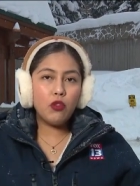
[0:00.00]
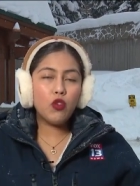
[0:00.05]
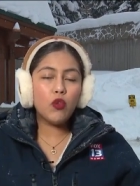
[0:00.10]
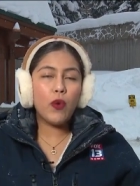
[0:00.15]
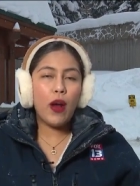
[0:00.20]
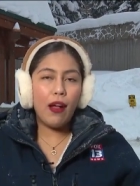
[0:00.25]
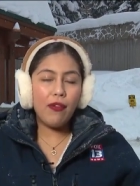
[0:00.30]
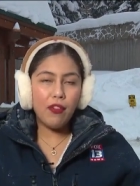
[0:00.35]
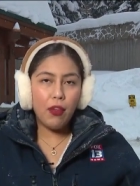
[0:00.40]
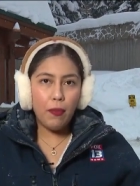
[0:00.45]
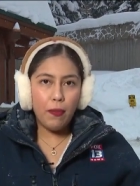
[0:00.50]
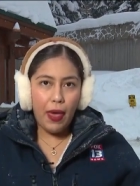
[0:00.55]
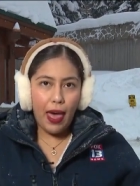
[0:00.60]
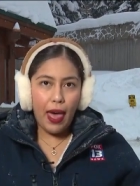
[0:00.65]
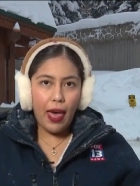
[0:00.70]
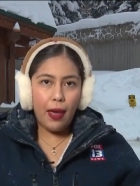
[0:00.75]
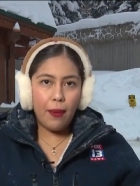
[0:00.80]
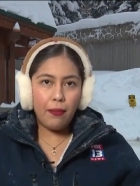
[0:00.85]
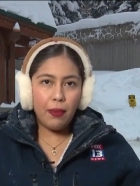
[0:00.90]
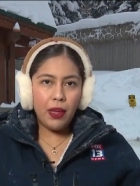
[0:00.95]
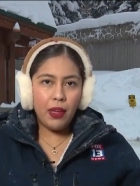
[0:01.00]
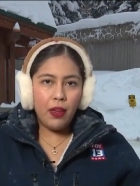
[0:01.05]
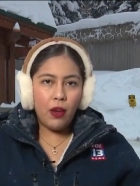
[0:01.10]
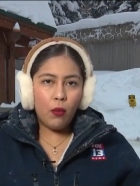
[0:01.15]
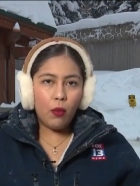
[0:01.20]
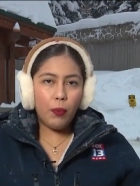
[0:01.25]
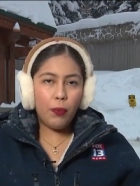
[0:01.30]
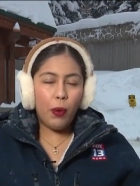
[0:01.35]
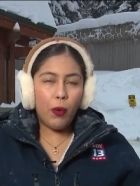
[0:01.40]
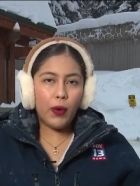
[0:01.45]
travel map.
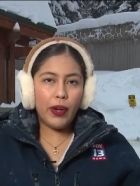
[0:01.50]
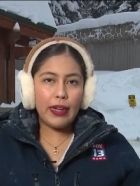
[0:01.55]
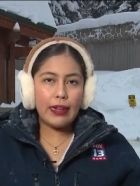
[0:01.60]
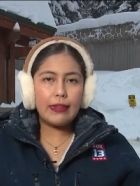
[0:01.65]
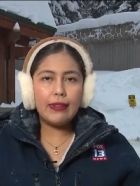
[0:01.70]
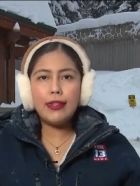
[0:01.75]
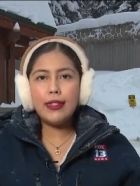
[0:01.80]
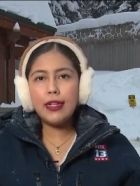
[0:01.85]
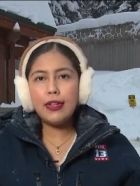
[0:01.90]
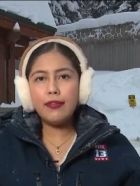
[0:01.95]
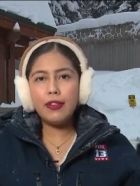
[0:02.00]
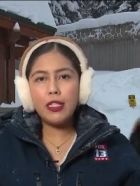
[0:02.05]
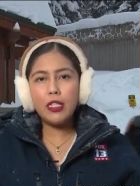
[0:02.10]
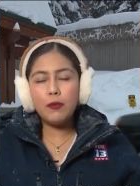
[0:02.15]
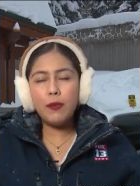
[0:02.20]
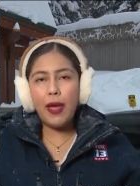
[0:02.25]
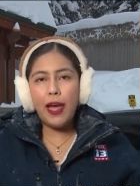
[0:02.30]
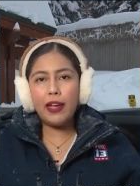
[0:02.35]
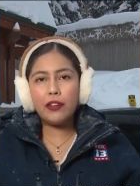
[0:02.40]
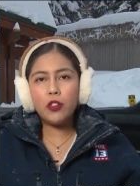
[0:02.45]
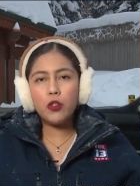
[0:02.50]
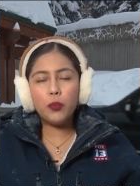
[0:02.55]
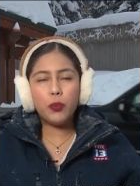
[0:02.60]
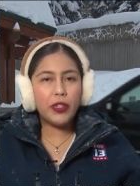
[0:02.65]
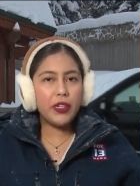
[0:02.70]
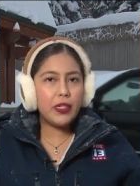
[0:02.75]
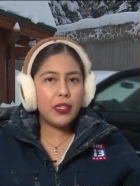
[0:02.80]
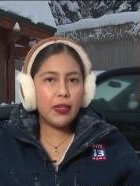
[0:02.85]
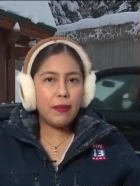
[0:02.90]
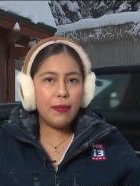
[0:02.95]
Reporting in Stevens Pass,
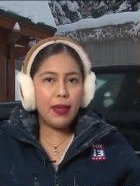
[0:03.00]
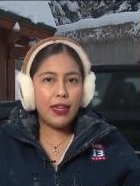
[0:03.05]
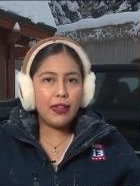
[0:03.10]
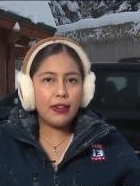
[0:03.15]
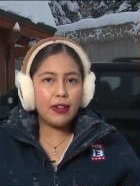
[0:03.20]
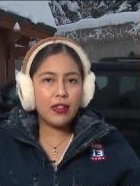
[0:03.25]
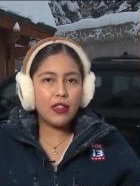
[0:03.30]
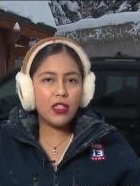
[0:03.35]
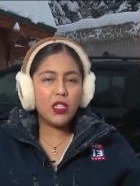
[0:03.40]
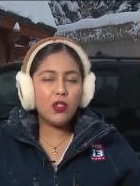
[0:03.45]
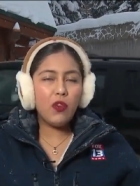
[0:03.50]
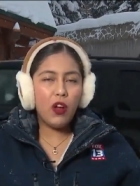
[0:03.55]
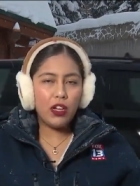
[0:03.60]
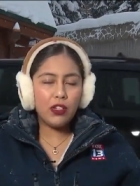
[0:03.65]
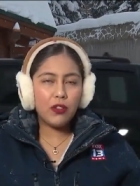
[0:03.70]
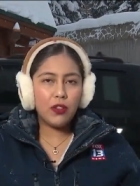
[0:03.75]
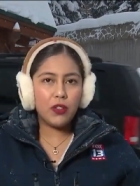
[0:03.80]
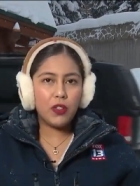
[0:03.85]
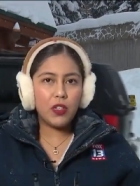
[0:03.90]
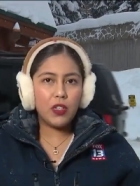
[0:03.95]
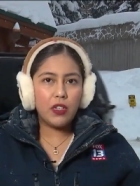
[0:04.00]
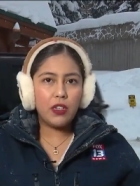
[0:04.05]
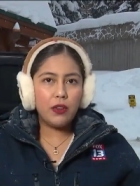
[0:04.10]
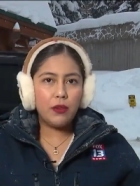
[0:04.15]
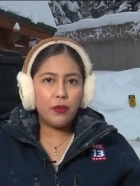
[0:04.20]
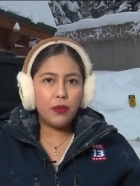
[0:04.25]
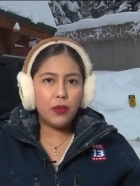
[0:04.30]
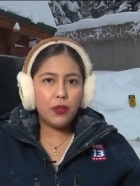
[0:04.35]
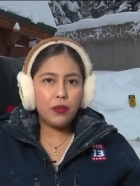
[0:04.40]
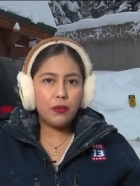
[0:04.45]
Brisa Mendez, Fox 13
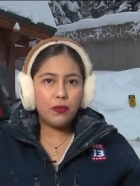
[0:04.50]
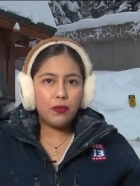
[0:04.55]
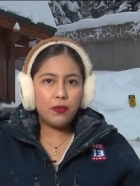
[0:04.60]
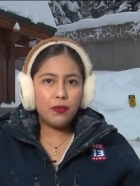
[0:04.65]
News.